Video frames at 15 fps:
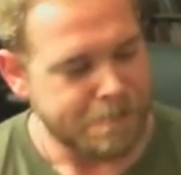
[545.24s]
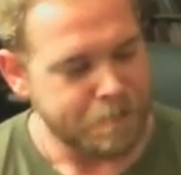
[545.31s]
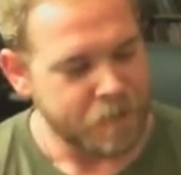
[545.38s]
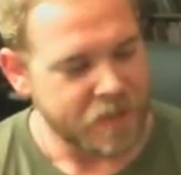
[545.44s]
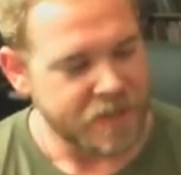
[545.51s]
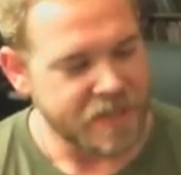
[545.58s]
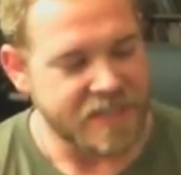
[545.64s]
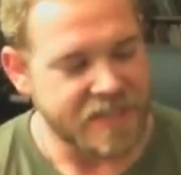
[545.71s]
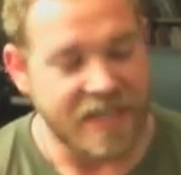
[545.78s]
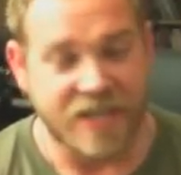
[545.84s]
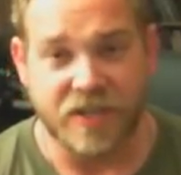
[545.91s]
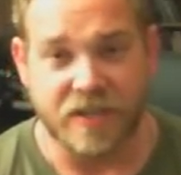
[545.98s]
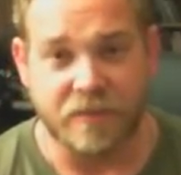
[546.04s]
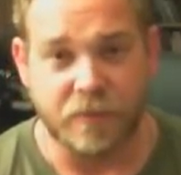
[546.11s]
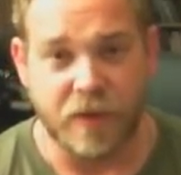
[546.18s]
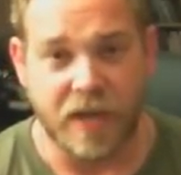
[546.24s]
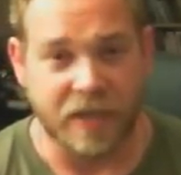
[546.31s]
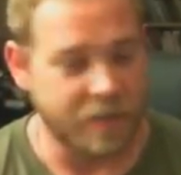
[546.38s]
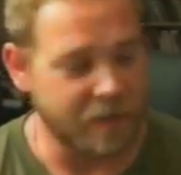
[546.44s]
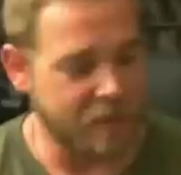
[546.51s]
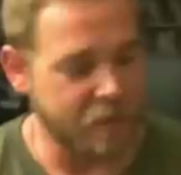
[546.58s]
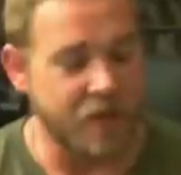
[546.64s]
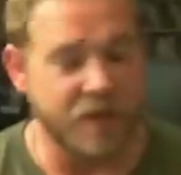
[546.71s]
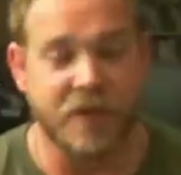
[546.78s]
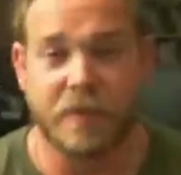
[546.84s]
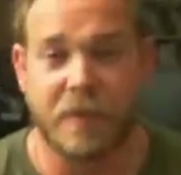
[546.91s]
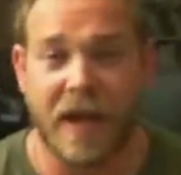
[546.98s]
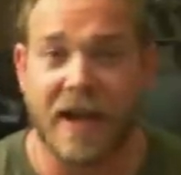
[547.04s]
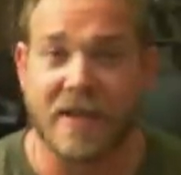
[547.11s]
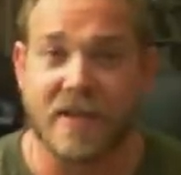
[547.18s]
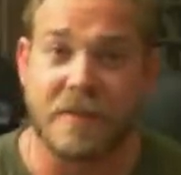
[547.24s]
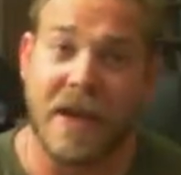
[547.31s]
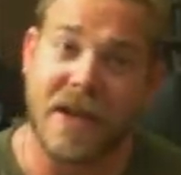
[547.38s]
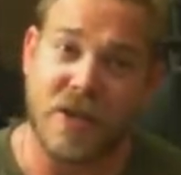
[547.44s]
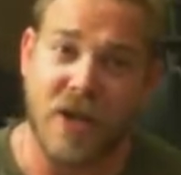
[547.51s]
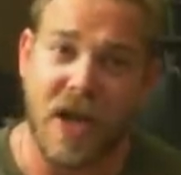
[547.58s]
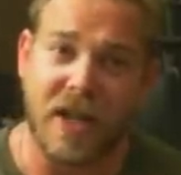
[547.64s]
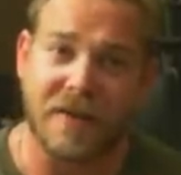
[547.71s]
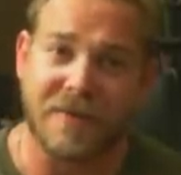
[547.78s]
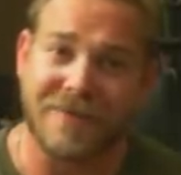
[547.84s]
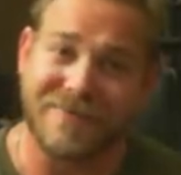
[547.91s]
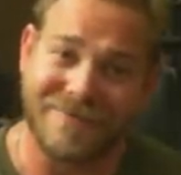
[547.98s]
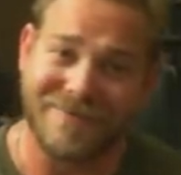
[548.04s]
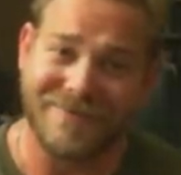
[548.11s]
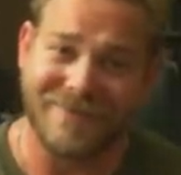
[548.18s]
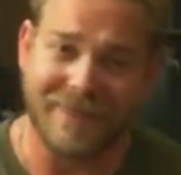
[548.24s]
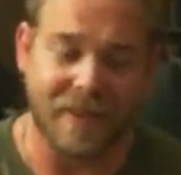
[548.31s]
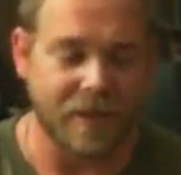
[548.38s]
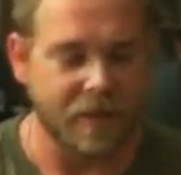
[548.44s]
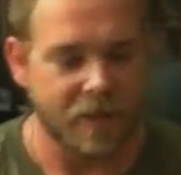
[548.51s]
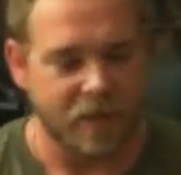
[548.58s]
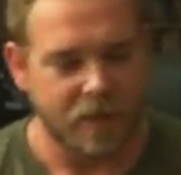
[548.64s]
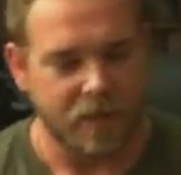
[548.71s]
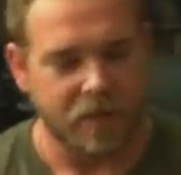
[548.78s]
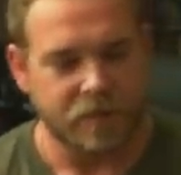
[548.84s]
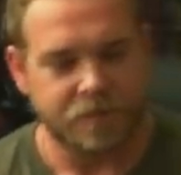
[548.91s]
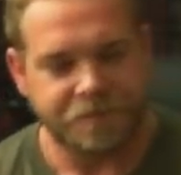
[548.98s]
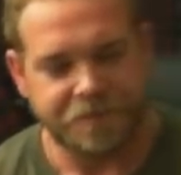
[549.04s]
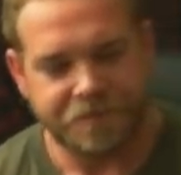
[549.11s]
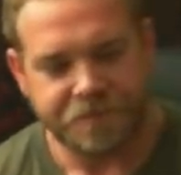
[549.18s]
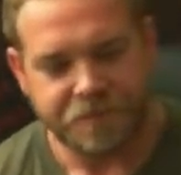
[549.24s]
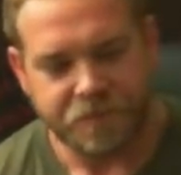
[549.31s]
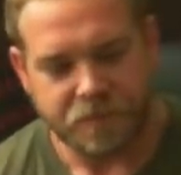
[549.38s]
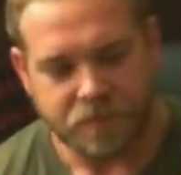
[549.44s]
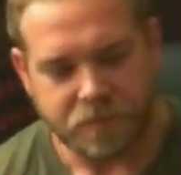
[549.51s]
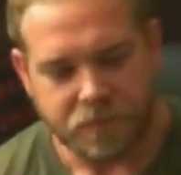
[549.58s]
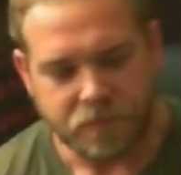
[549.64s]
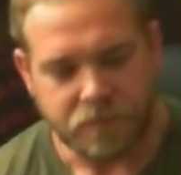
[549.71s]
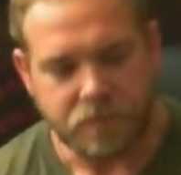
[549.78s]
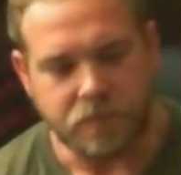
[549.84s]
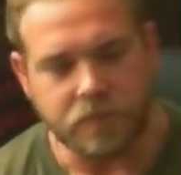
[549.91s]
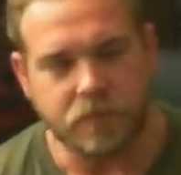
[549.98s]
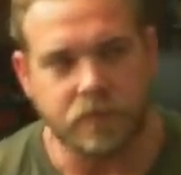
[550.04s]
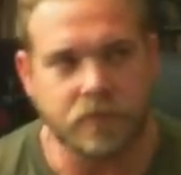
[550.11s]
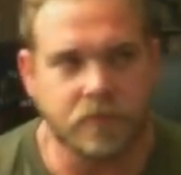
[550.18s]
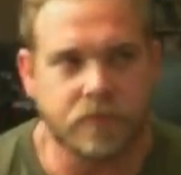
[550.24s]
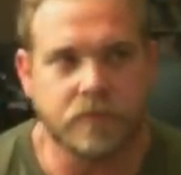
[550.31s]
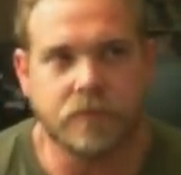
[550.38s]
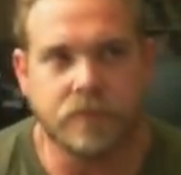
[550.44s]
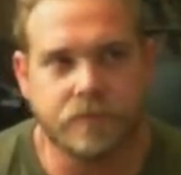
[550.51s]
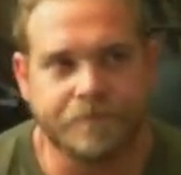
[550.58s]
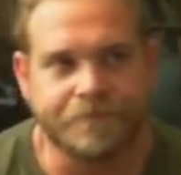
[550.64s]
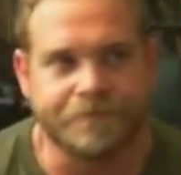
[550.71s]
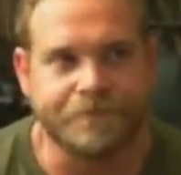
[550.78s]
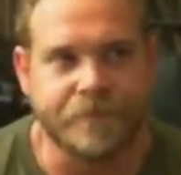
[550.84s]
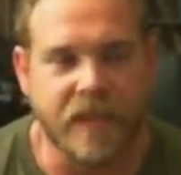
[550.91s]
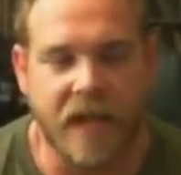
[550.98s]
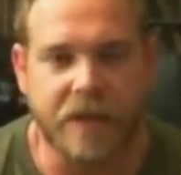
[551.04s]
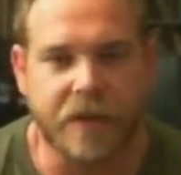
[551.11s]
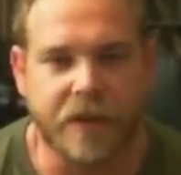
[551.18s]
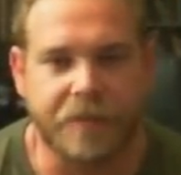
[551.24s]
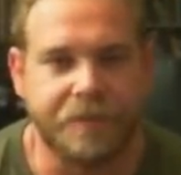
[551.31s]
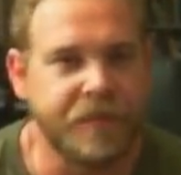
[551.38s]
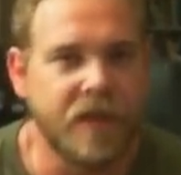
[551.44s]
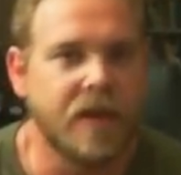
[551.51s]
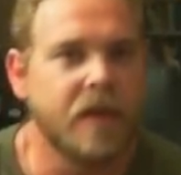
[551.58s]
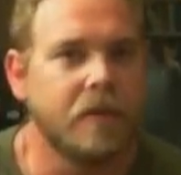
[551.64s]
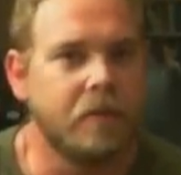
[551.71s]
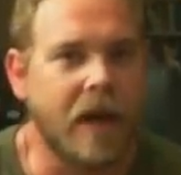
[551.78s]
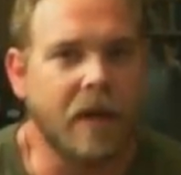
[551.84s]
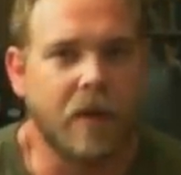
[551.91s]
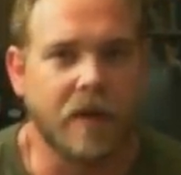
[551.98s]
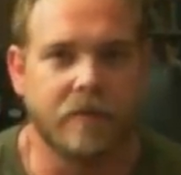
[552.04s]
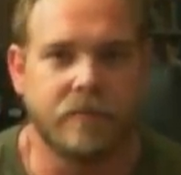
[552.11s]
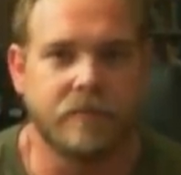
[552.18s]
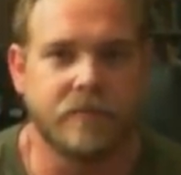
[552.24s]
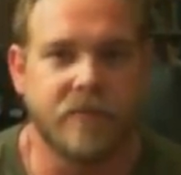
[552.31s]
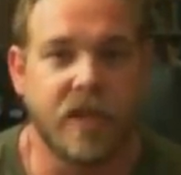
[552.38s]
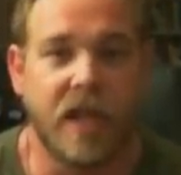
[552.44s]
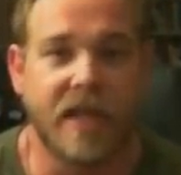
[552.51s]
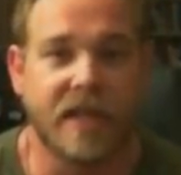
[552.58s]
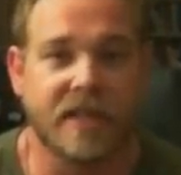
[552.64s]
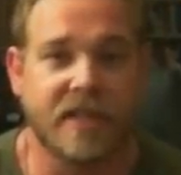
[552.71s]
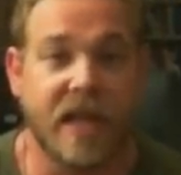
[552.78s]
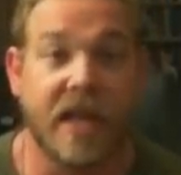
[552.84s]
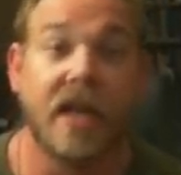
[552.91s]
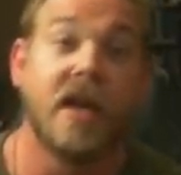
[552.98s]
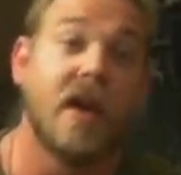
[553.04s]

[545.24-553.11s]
This session of Rod Clinic brought to you by Spanish Olives. I don't know. Buy one. That's all I can say.